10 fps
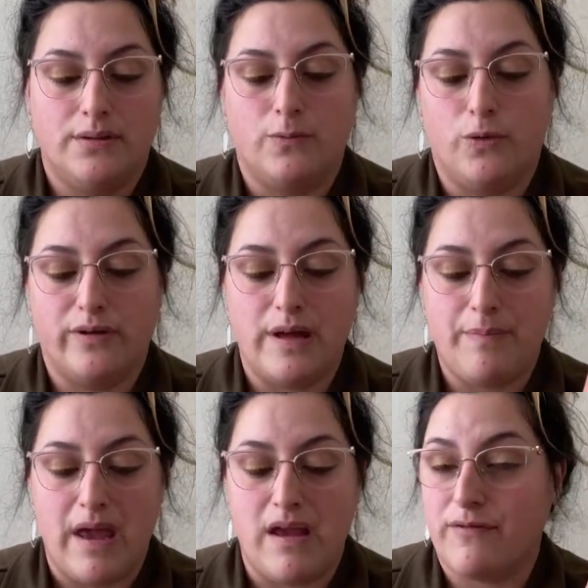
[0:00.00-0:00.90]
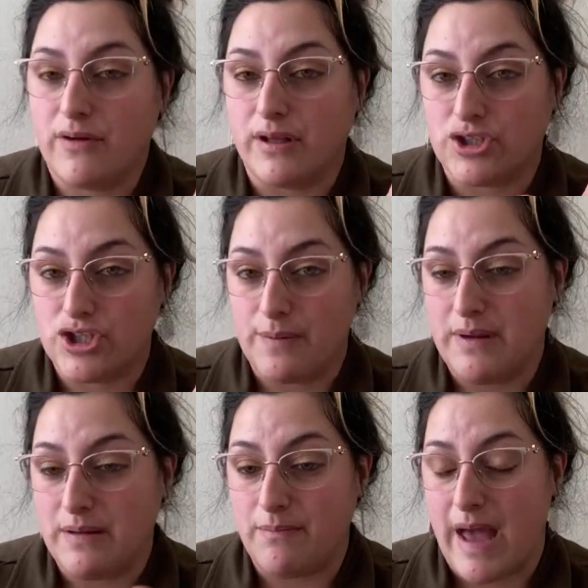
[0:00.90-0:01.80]
will they pay for the
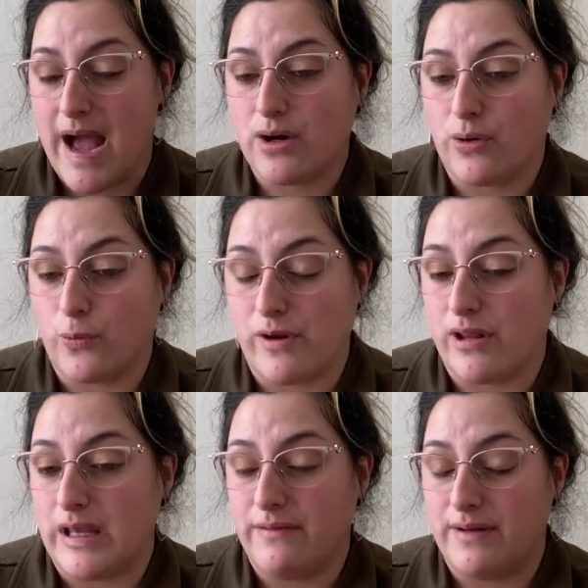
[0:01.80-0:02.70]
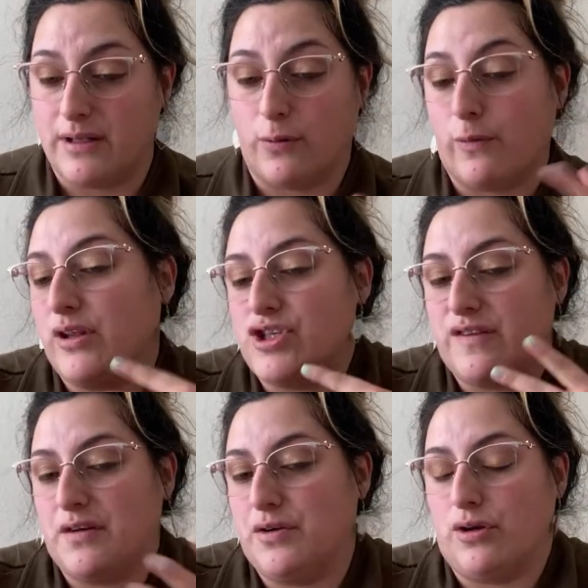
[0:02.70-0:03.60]
shipping back or were they even or will they just
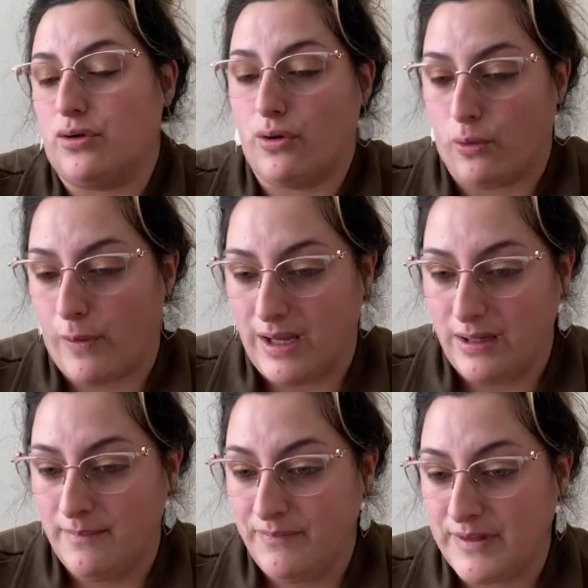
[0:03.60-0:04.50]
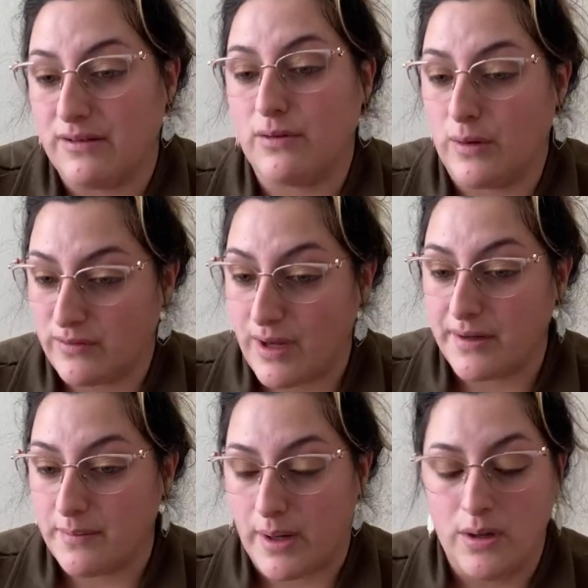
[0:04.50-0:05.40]
tell you to throw it away that's what i was
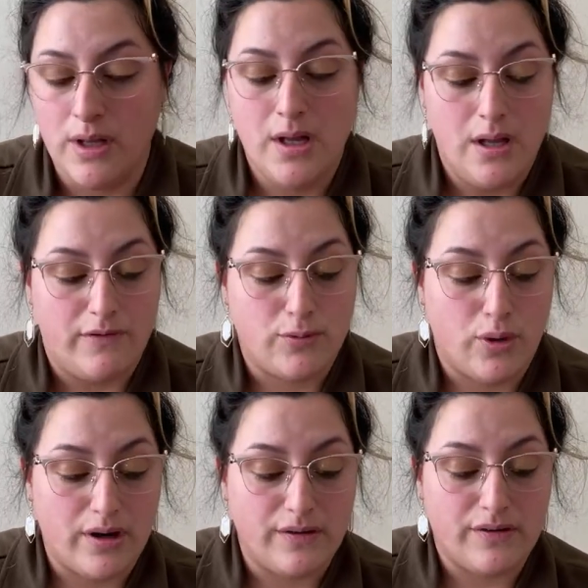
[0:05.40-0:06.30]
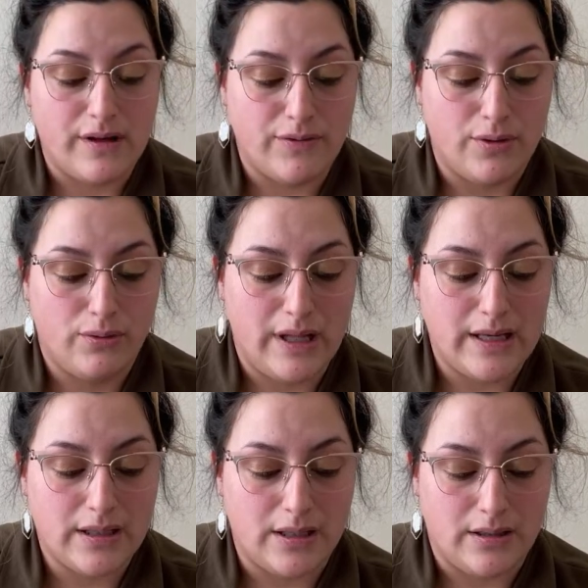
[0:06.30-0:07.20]
talking about of course if you don't
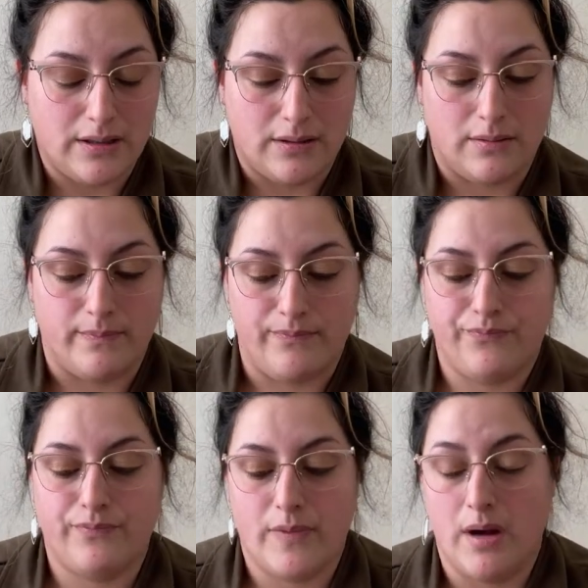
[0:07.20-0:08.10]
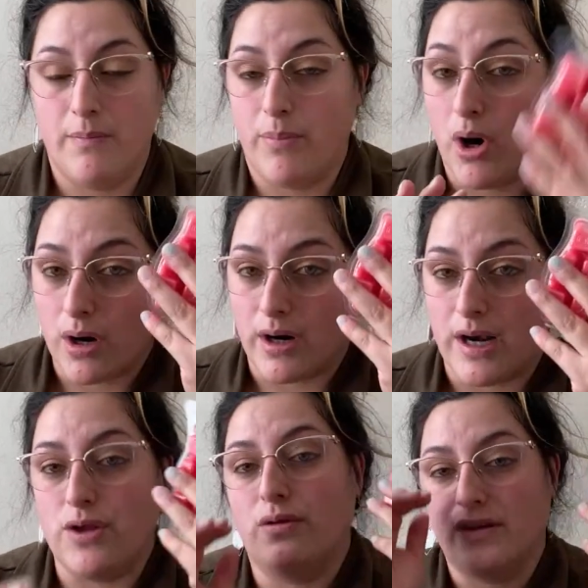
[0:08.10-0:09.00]
like um, a bar
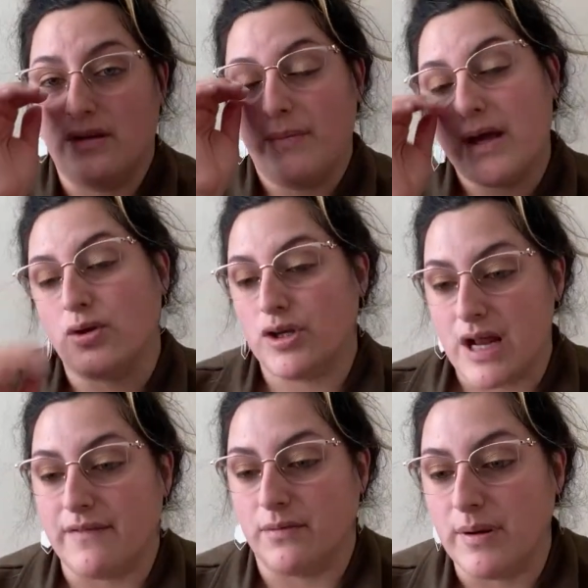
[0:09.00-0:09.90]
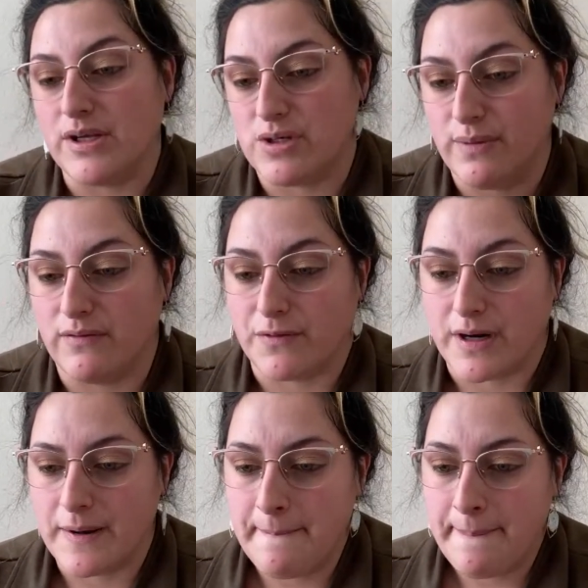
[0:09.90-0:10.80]
and you send it back you're gonna have to pay shipping for
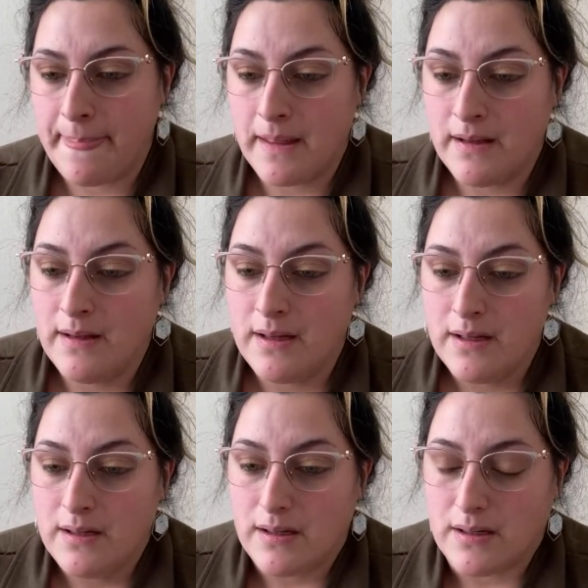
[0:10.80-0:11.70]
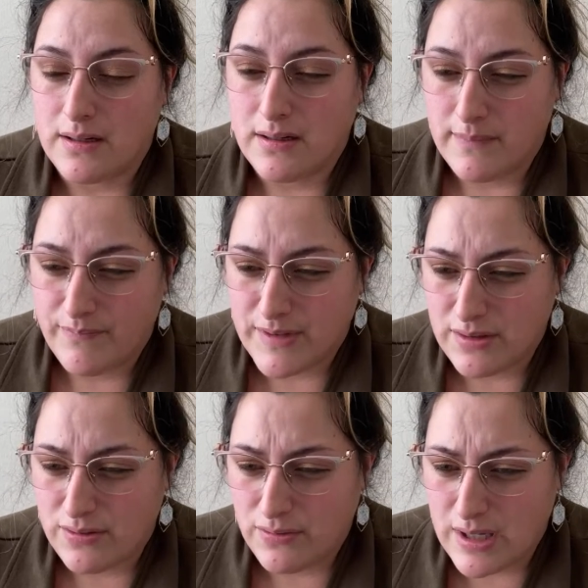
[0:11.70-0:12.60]
it um, they
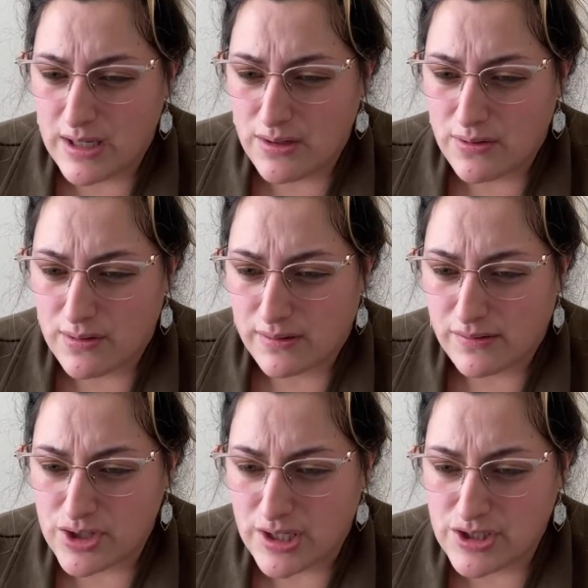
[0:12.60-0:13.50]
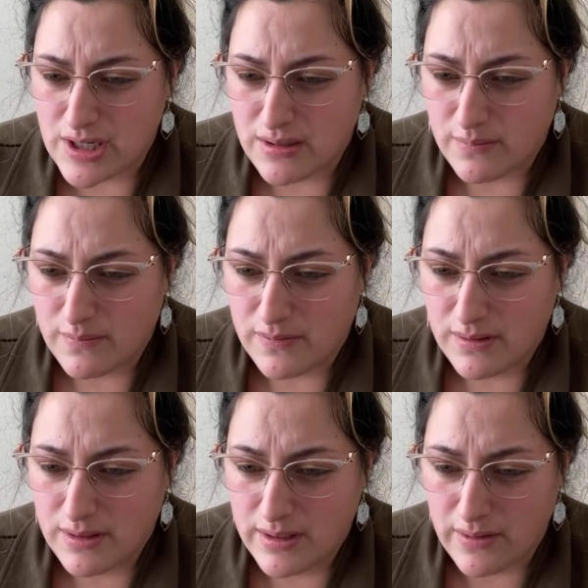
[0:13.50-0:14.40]
do get your exchange items
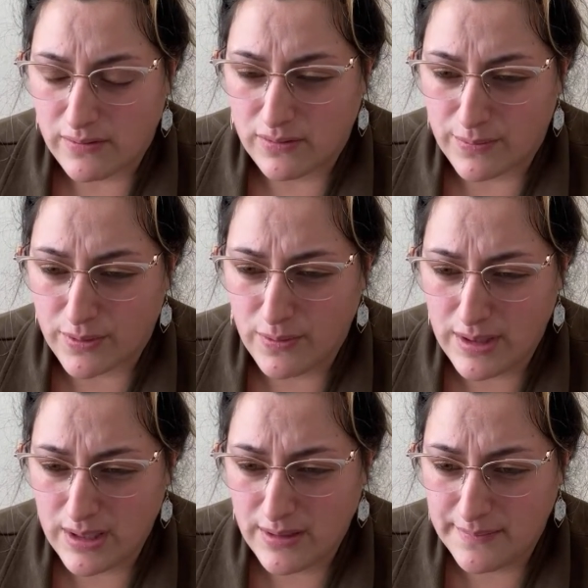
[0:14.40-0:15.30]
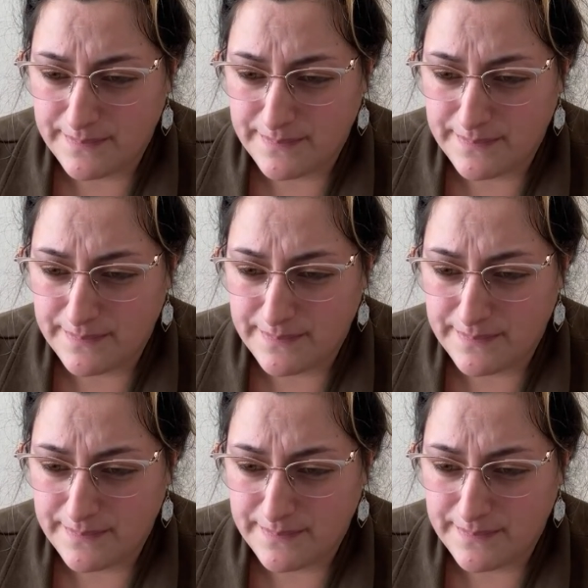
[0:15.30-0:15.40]
out super quick